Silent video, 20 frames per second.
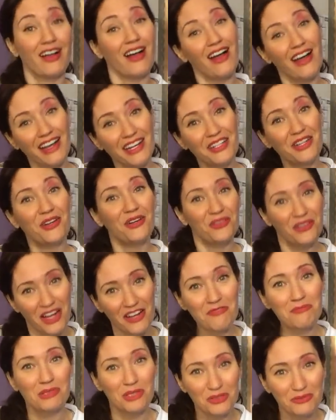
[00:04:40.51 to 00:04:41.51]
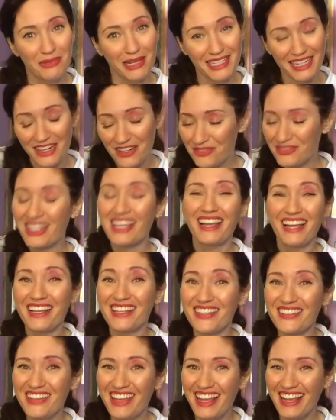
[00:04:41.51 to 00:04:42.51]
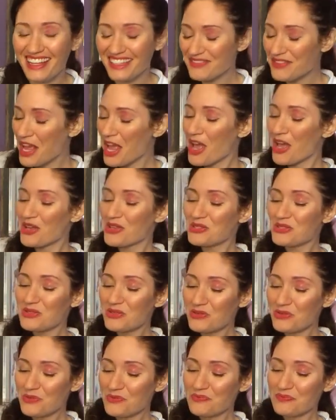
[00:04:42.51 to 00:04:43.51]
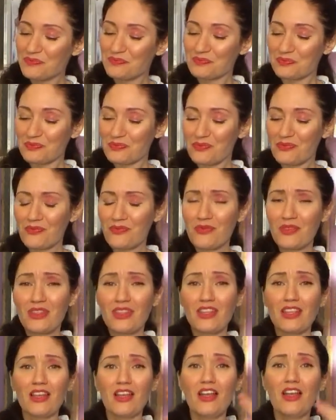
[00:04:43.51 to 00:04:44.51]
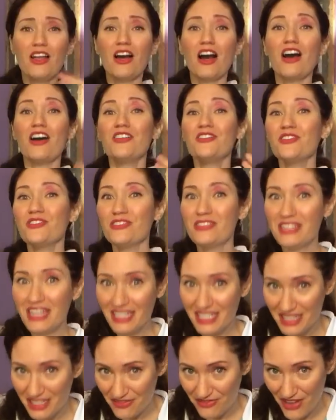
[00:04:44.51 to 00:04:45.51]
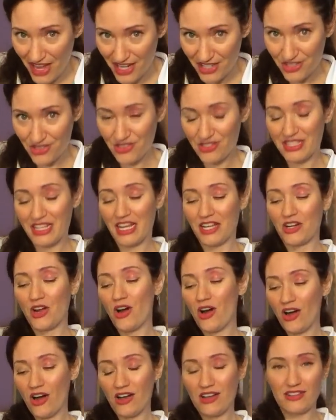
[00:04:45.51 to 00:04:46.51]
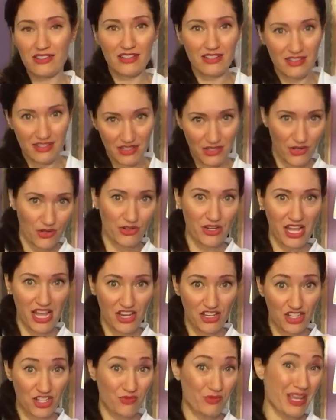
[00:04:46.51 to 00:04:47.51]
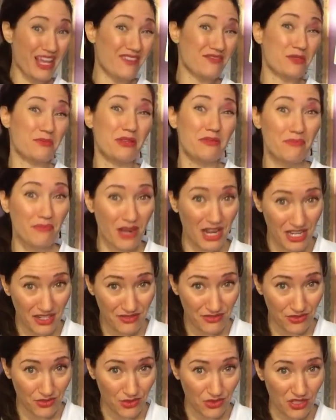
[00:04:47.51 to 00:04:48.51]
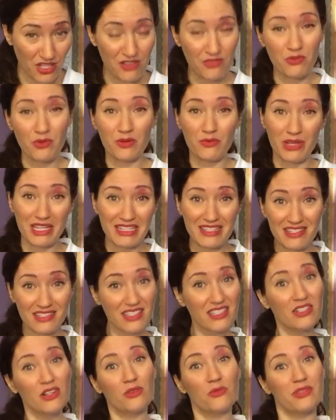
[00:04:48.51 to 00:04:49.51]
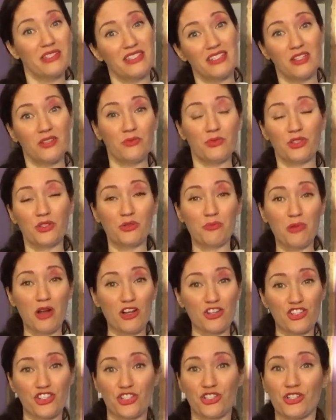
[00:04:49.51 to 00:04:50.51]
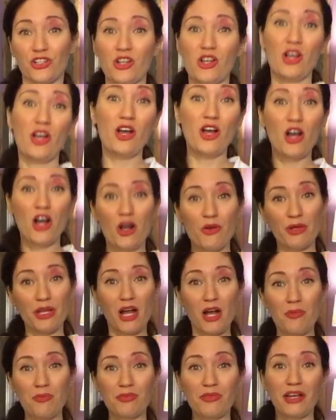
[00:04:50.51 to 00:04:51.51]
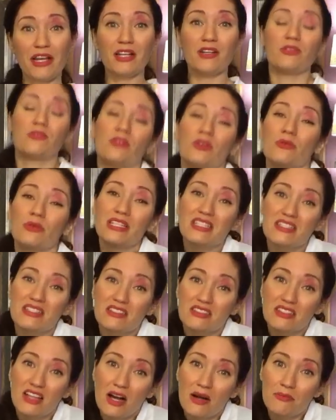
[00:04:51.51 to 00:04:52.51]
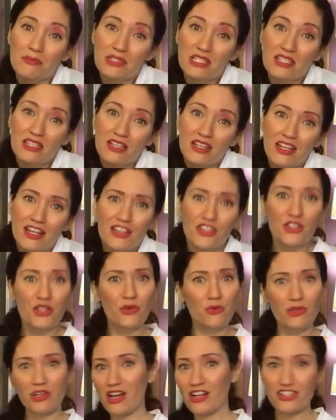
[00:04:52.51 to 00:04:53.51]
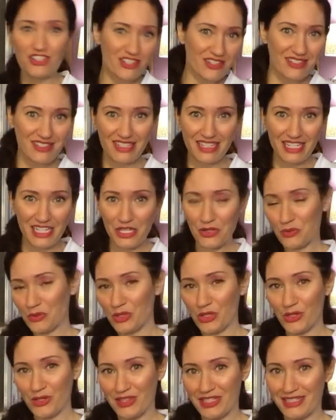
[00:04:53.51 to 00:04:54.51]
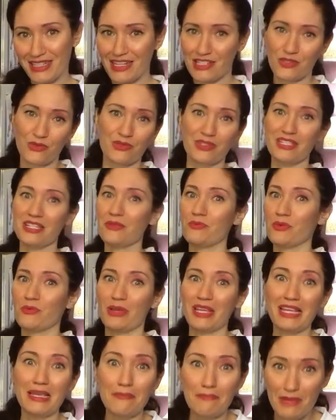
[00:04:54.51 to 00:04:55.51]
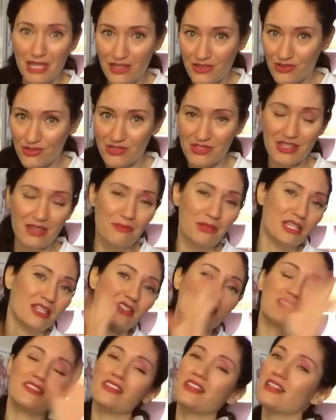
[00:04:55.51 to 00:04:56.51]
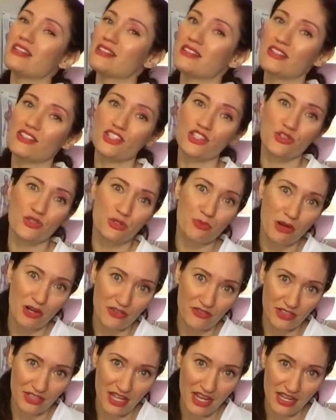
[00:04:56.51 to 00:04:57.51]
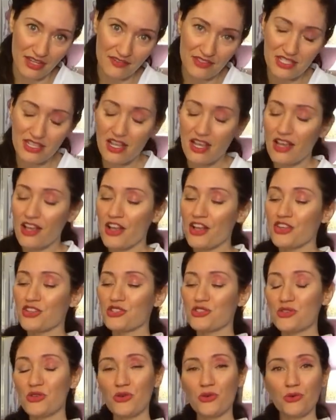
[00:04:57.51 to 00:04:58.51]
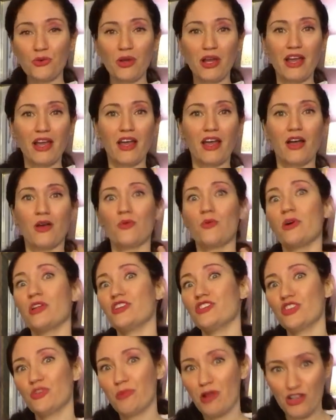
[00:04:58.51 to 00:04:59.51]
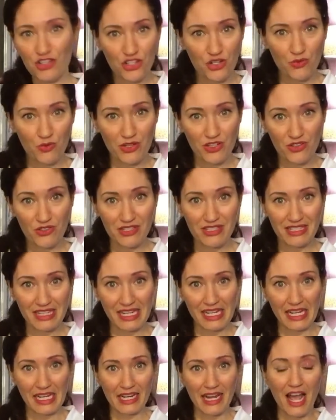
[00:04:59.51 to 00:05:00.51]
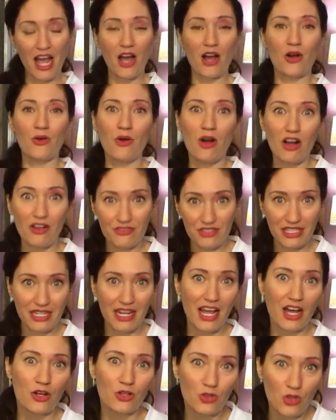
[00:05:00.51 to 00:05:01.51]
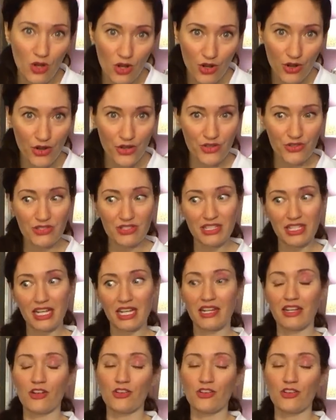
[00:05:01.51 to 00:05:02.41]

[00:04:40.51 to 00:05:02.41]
I know I've blown mine out. You can. So understanding the factors that causes this herniation, we have to be mindful of when we sit. Are we sitting with good posture? Are we upright, or are we slumped? You know, we're not just sitting at work at the desk, we're sitting when we eat meals. I mean, sitting is such a huge part of our lives. So What is your posture when you're sitting? How often, how long are you sitting?